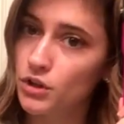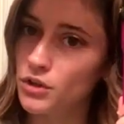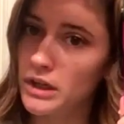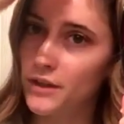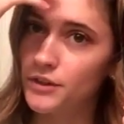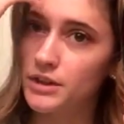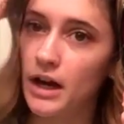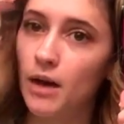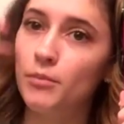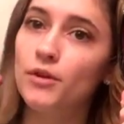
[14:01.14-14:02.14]
curled at the
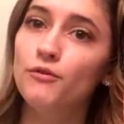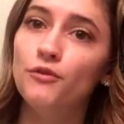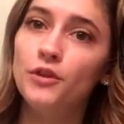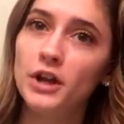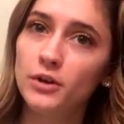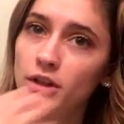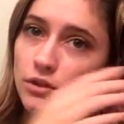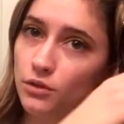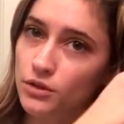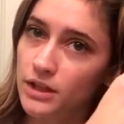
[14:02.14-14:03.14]
top and very
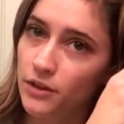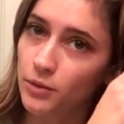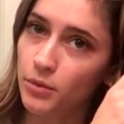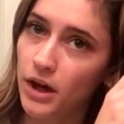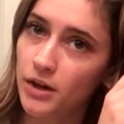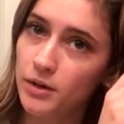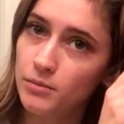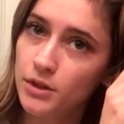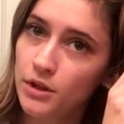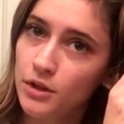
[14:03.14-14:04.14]
loose at the
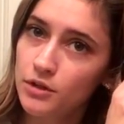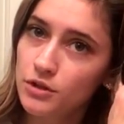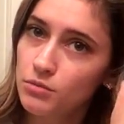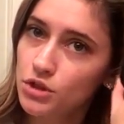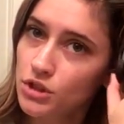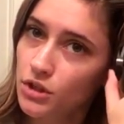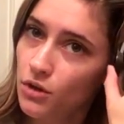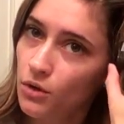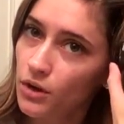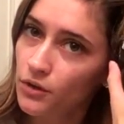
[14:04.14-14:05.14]
bottom. So I'm just going to
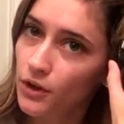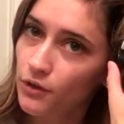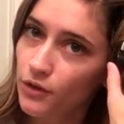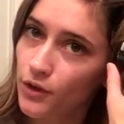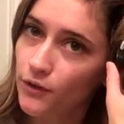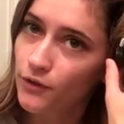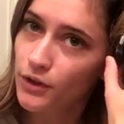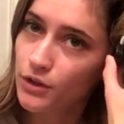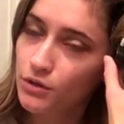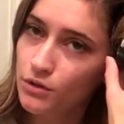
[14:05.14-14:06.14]
hold it there for a
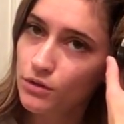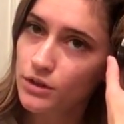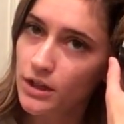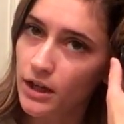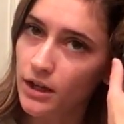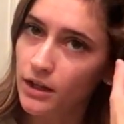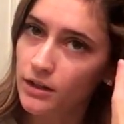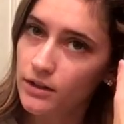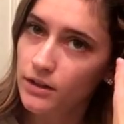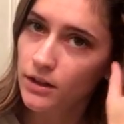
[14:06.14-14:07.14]
few
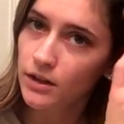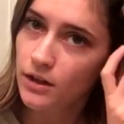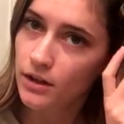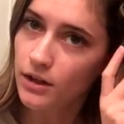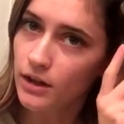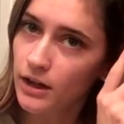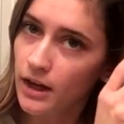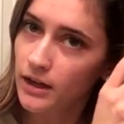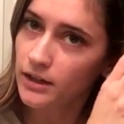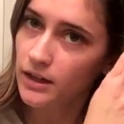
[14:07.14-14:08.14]
seconds. Going to
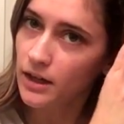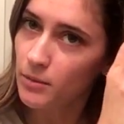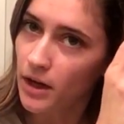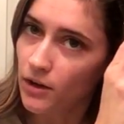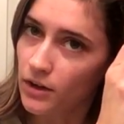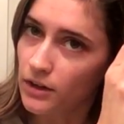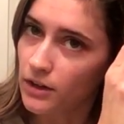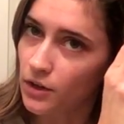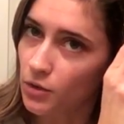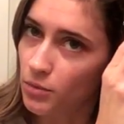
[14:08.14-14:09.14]
kind of come out a
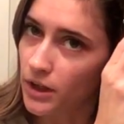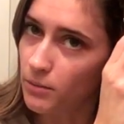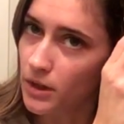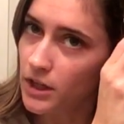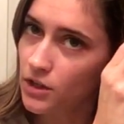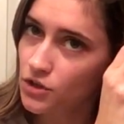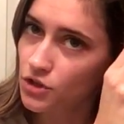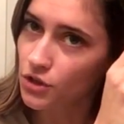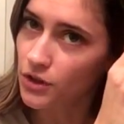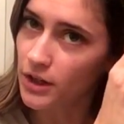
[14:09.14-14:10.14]
little bit, making
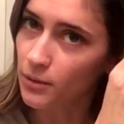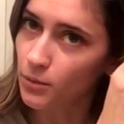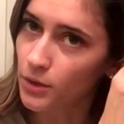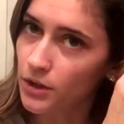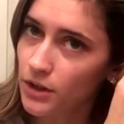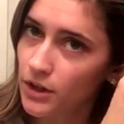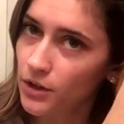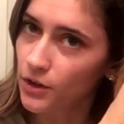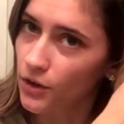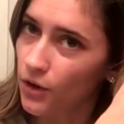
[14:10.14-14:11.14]
sure that I really
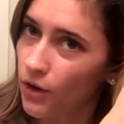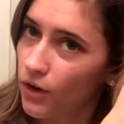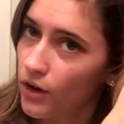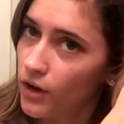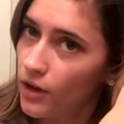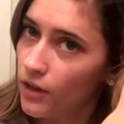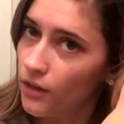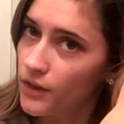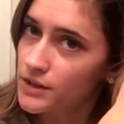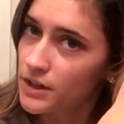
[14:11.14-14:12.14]
curl
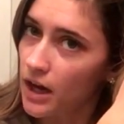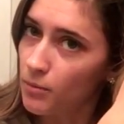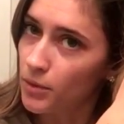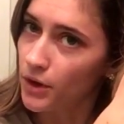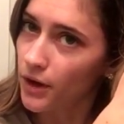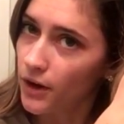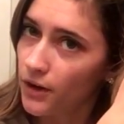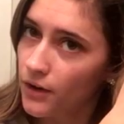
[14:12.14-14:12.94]
this top part.